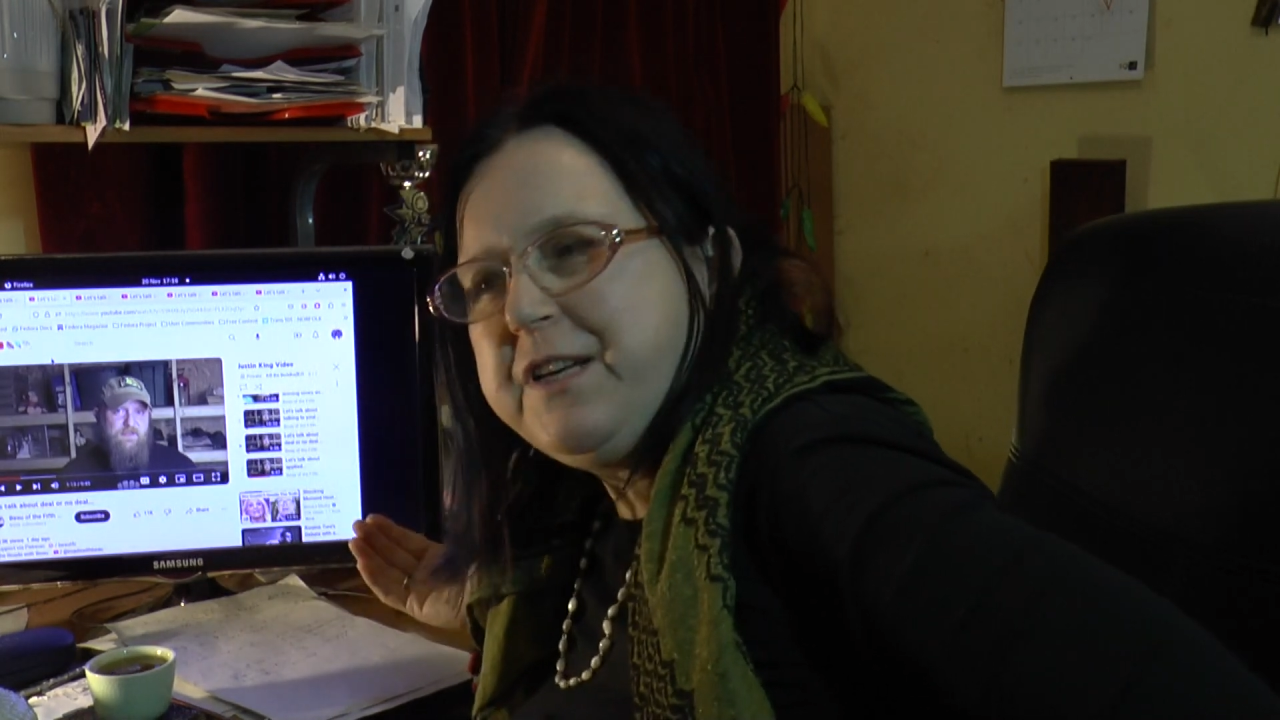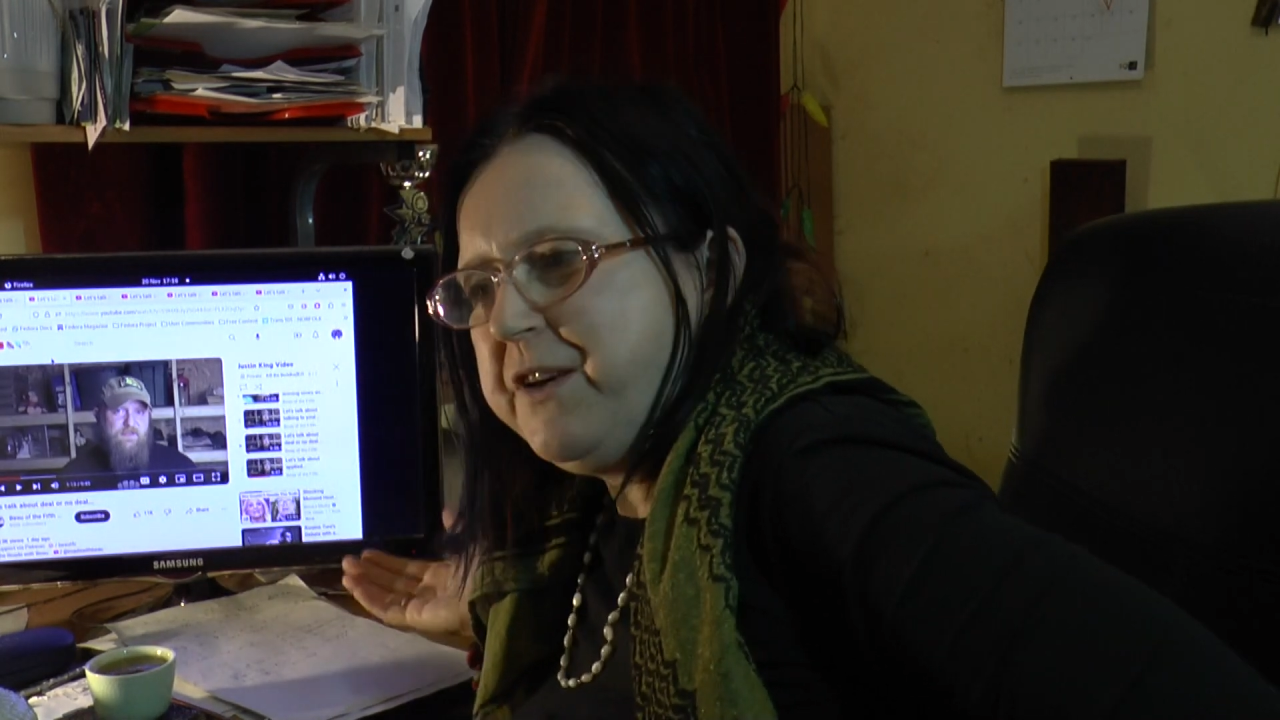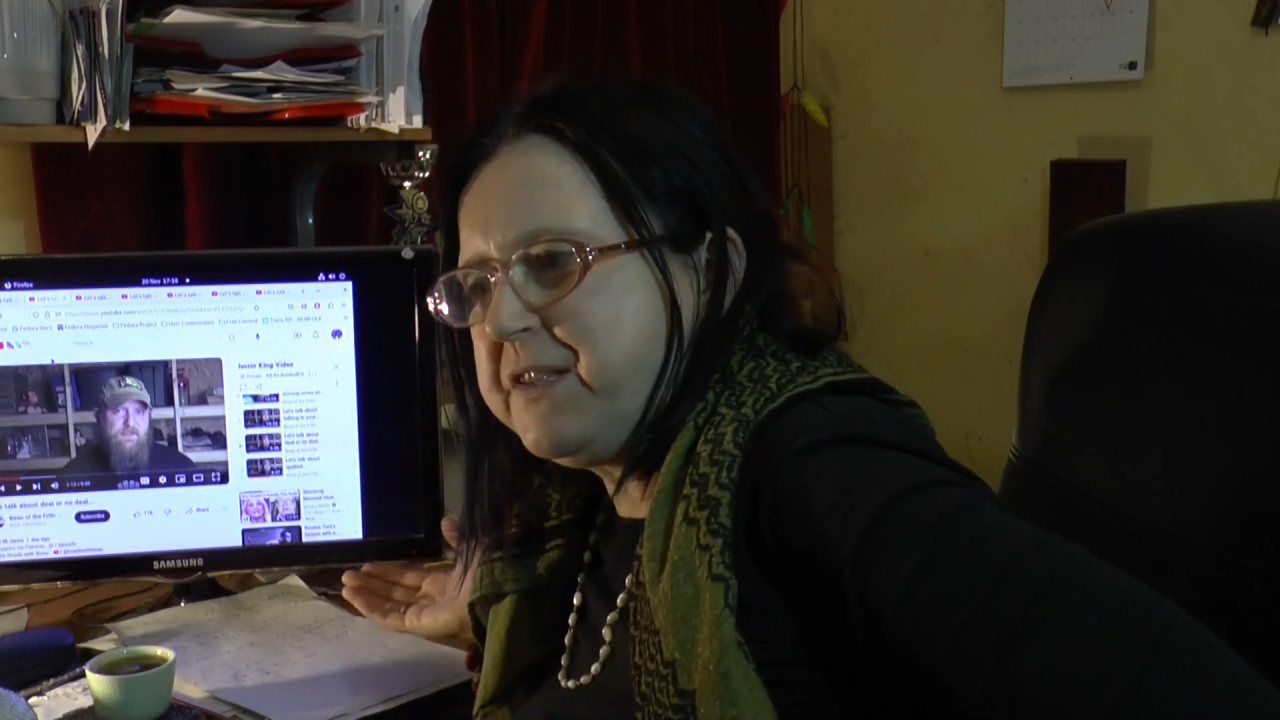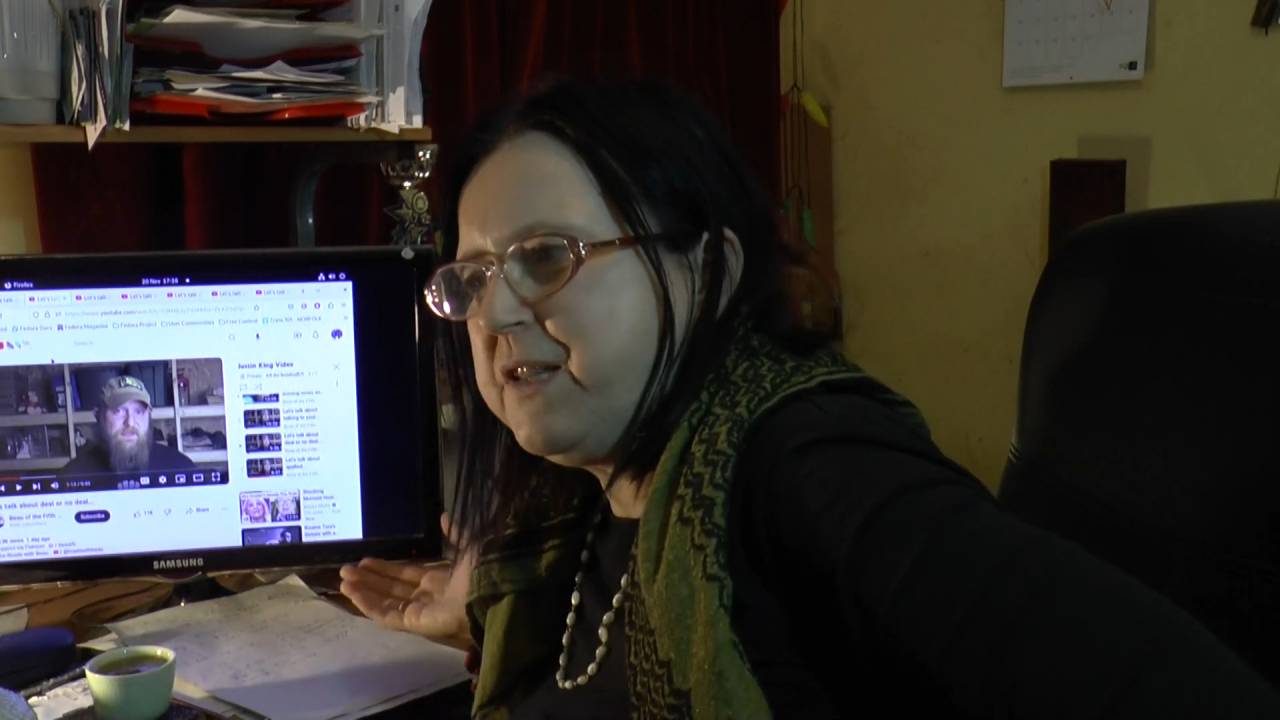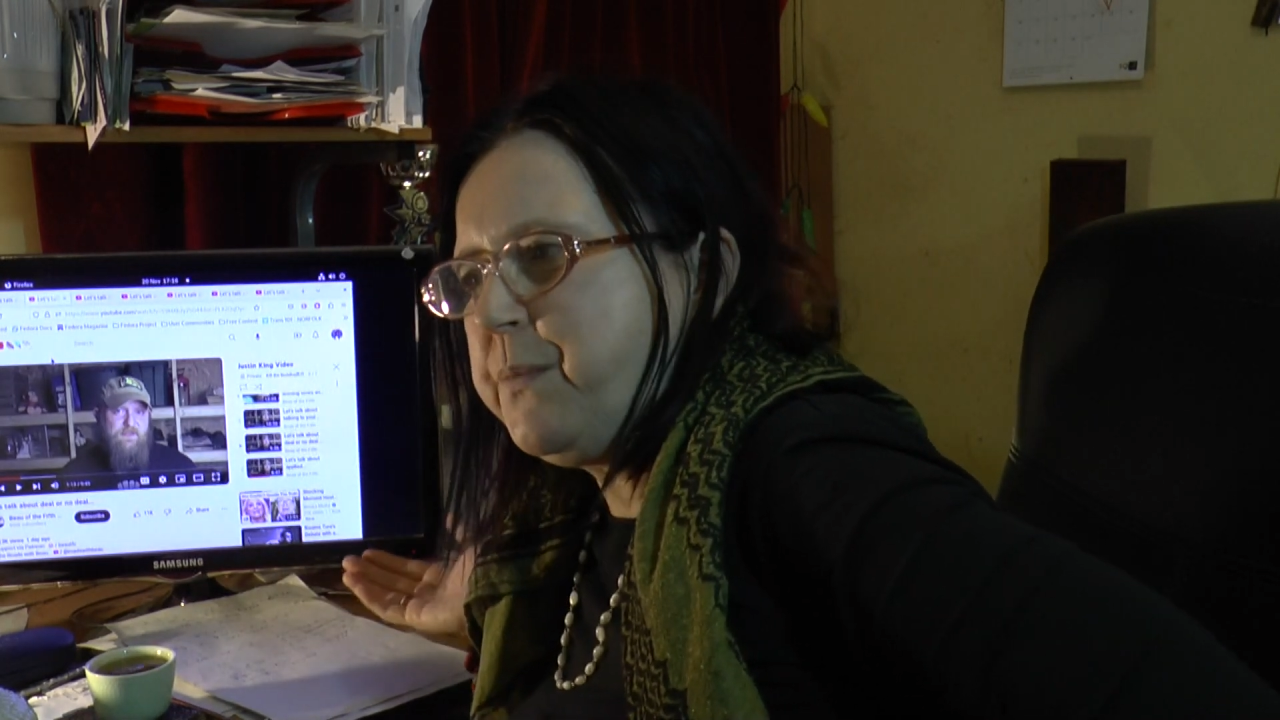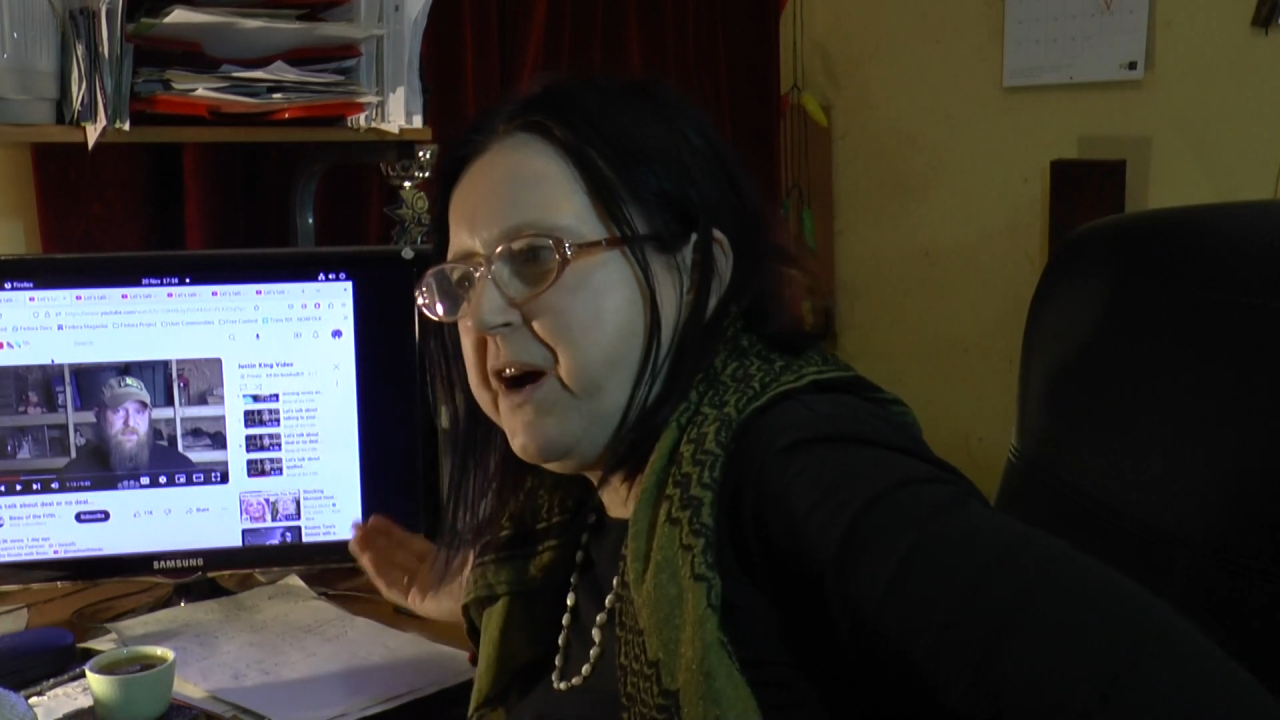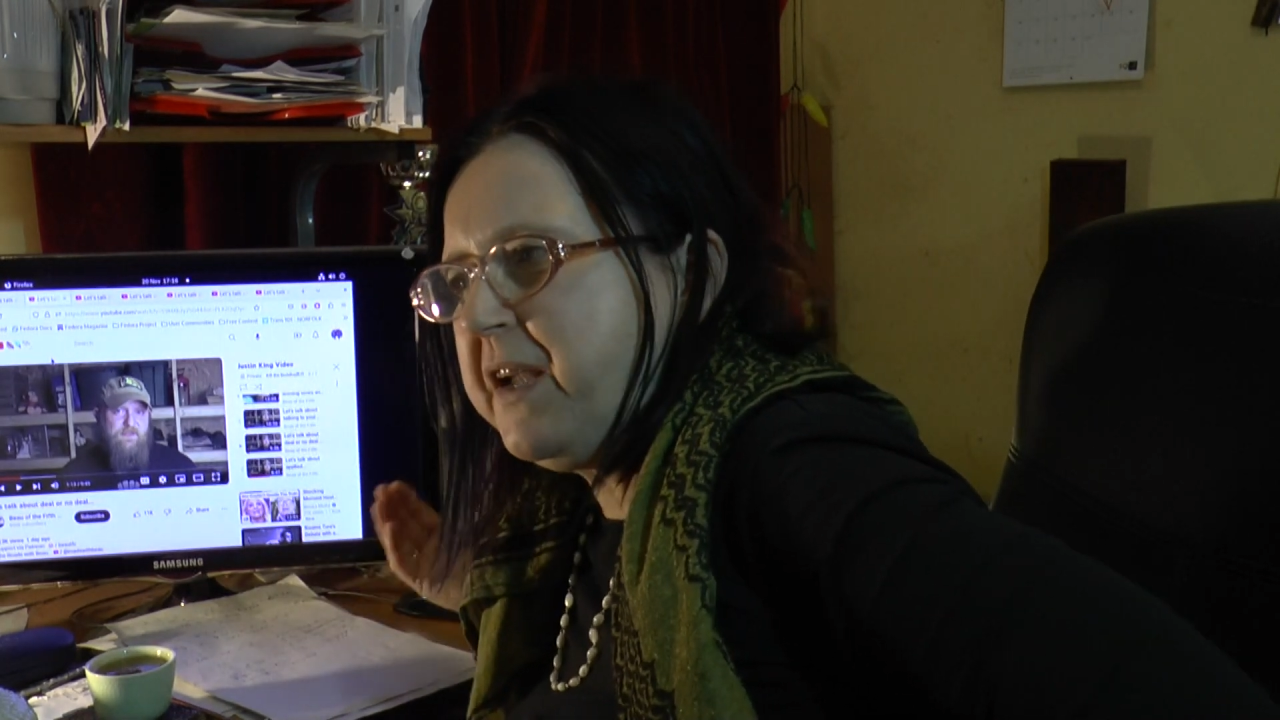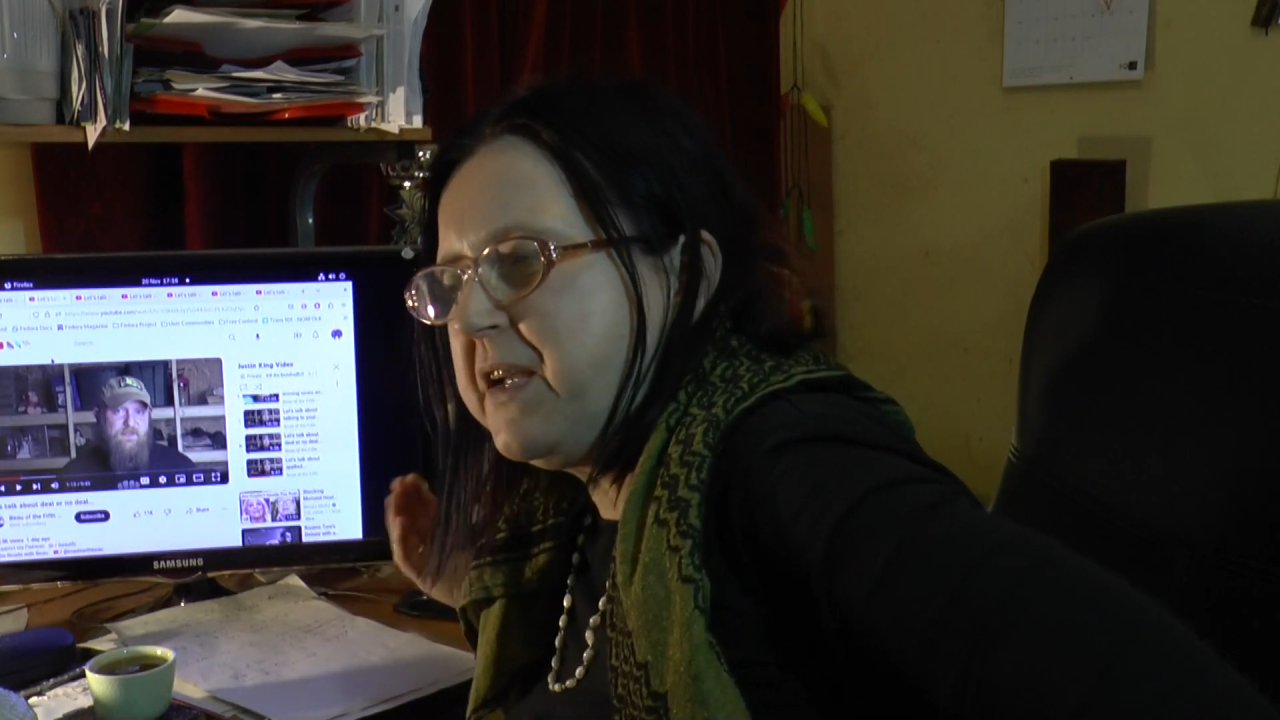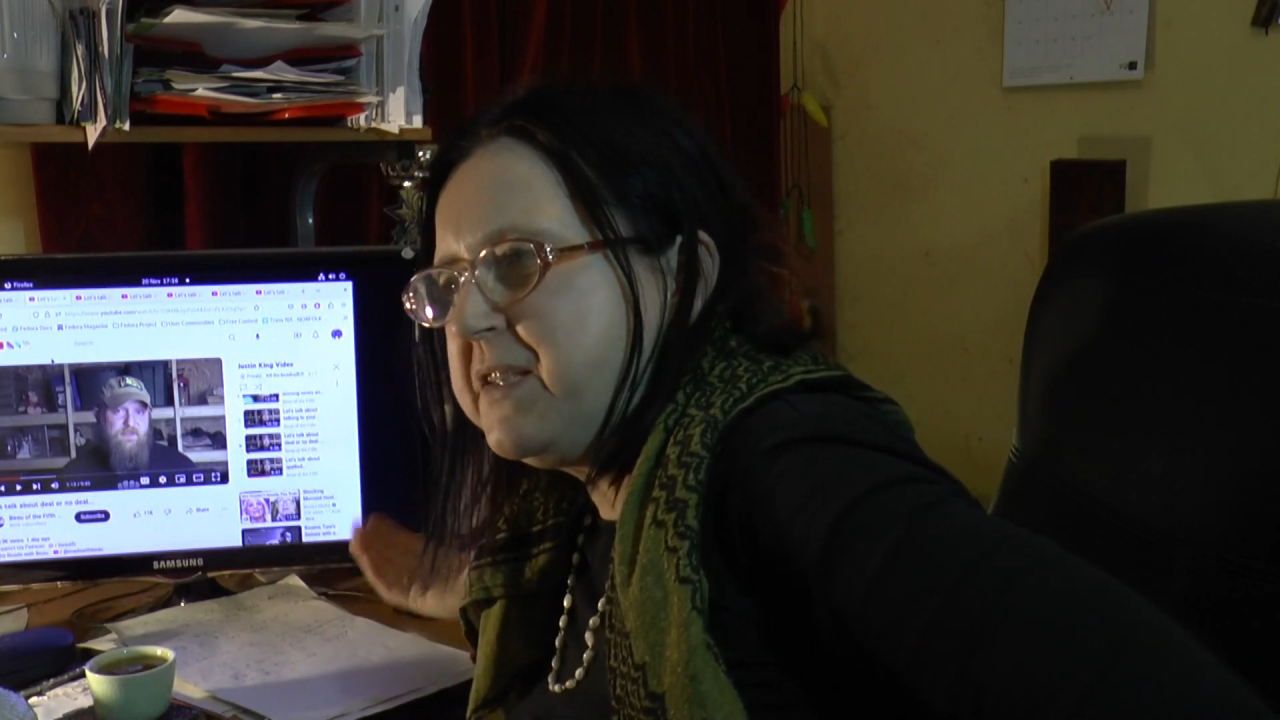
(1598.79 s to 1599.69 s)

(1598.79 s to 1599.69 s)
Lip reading: using the word